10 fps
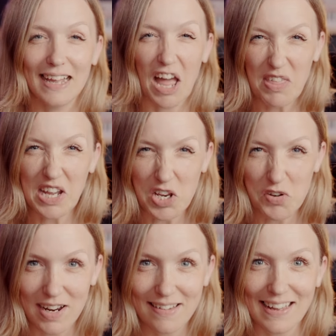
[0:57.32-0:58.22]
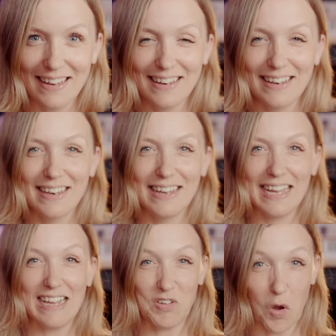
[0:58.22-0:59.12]
I think I tricked it.
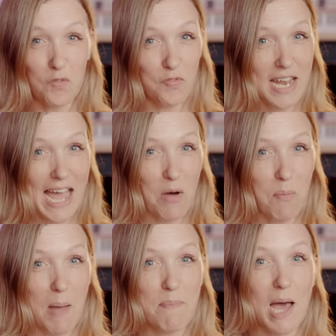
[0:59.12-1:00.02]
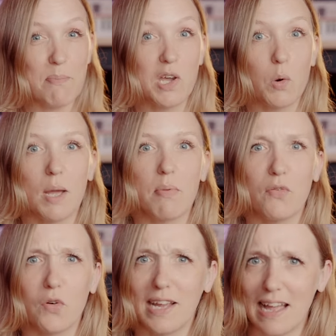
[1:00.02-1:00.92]
It's gone for now, but I better be quick
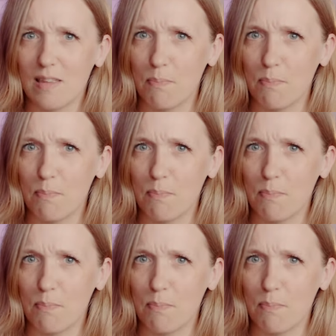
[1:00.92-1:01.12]
before it gets